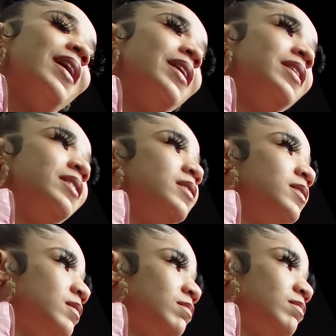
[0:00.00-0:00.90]
Uh,
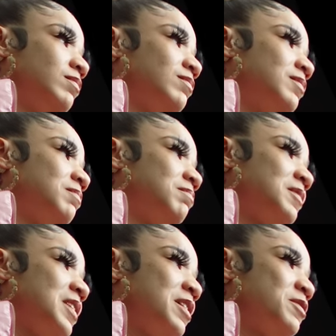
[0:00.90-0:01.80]

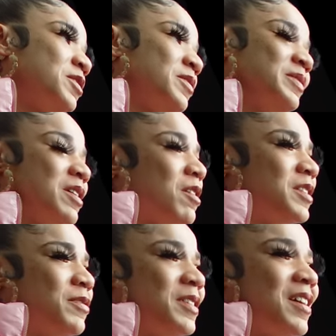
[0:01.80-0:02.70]
I don't know, all
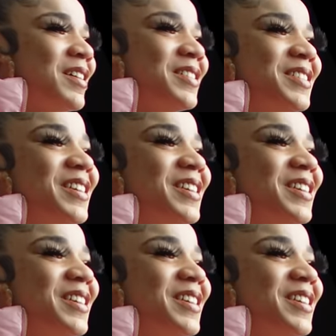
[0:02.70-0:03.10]
different kinds.